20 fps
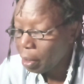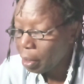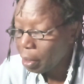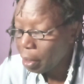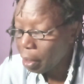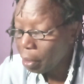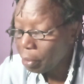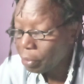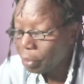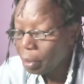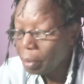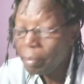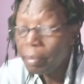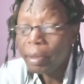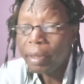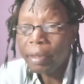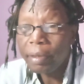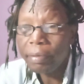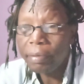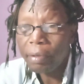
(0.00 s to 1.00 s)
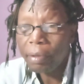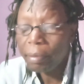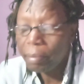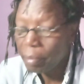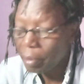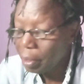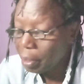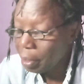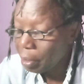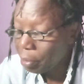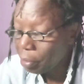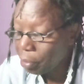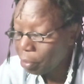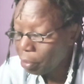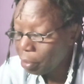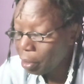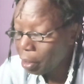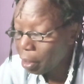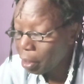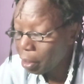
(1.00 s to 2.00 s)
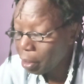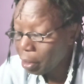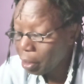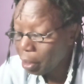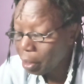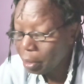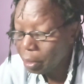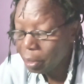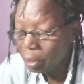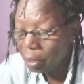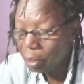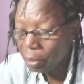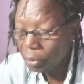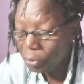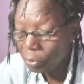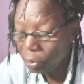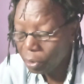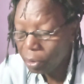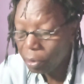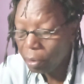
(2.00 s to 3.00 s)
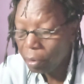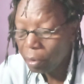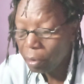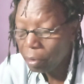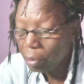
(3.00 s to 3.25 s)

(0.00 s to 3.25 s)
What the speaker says: now something's formed here called antineutrino